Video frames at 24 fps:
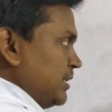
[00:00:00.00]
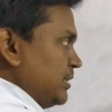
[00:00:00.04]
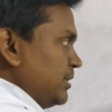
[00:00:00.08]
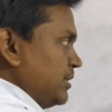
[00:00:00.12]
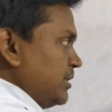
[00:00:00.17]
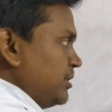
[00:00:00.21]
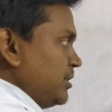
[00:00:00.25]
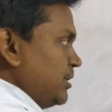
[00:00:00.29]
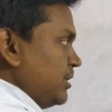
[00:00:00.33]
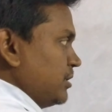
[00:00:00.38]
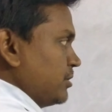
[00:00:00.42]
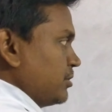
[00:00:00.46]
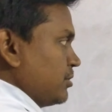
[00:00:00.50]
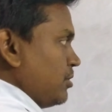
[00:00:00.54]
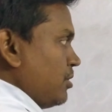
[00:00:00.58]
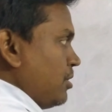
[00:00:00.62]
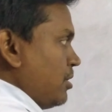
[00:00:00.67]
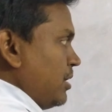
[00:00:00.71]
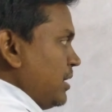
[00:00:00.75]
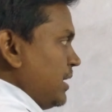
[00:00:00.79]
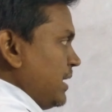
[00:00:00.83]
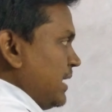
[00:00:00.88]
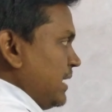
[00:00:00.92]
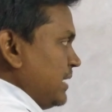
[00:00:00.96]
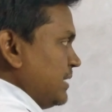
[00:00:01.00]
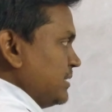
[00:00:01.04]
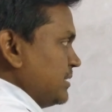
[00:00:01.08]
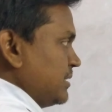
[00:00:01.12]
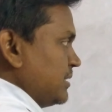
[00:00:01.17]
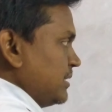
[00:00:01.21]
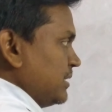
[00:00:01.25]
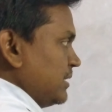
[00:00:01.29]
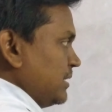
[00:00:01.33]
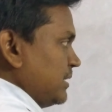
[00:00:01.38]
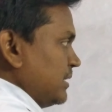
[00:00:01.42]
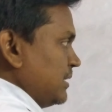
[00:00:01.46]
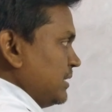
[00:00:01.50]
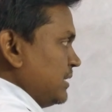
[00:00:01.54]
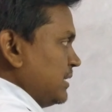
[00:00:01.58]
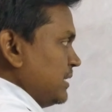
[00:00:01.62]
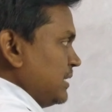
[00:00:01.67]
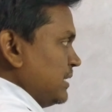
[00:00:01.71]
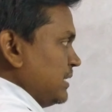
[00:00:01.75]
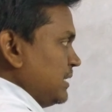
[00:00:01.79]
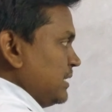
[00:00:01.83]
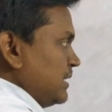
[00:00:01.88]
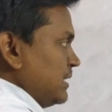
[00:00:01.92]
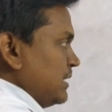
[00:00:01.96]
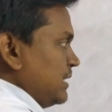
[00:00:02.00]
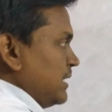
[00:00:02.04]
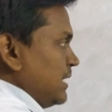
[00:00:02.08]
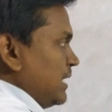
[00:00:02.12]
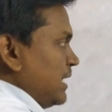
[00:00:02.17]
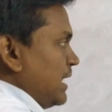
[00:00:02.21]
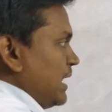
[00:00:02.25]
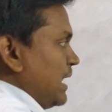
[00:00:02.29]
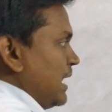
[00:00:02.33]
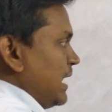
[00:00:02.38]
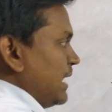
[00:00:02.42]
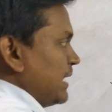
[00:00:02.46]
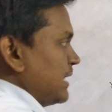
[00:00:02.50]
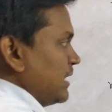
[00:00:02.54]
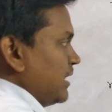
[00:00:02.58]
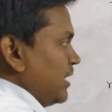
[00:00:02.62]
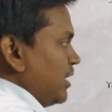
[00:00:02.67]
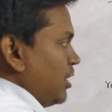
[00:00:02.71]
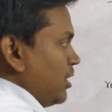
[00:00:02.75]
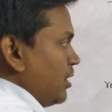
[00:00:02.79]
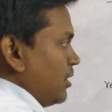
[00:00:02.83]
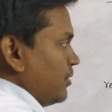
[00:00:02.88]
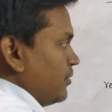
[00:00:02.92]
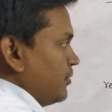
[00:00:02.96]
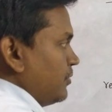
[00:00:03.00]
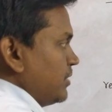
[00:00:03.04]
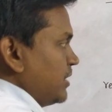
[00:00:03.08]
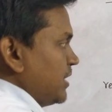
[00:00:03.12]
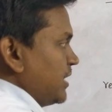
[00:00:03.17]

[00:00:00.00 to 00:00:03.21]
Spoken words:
this is called as angle of